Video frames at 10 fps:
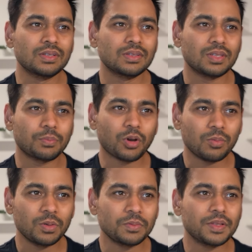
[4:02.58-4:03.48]
the
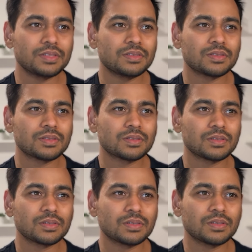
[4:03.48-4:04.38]
problem is
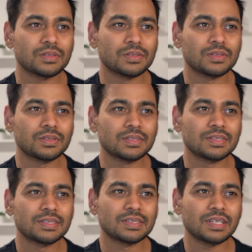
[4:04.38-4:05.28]

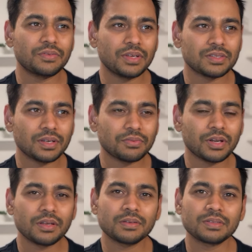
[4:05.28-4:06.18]
that we are
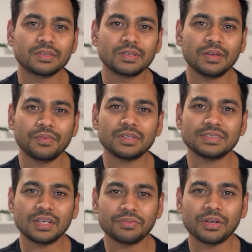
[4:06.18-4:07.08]
suffering, and we are
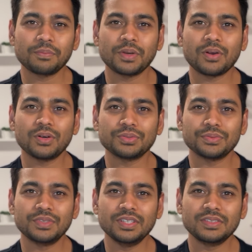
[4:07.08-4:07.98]
suffering because
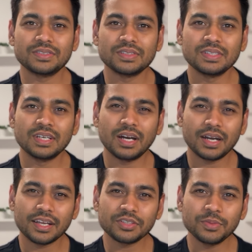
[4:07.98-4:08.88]
of these
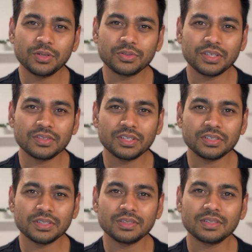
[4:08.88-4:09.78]
attachment to
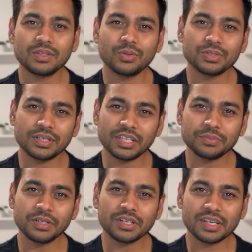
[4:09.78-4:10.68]
sensation. Those
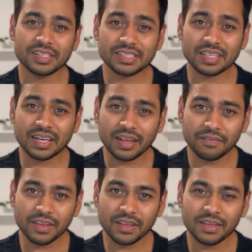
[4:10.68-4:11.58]
attachment creates
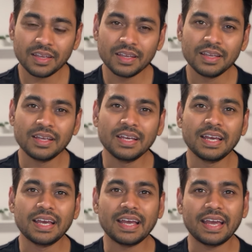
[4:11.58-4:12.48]
craving,
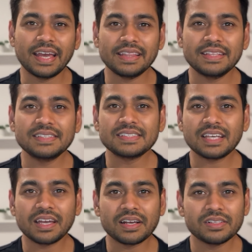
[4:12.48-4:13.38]
and these
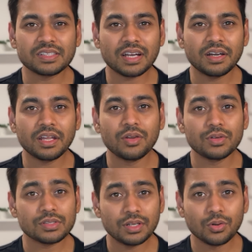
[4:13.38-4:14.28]
cycles
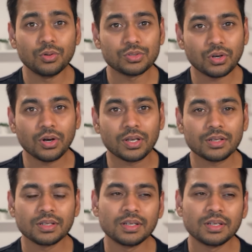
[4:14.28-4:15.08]
continuously goes on,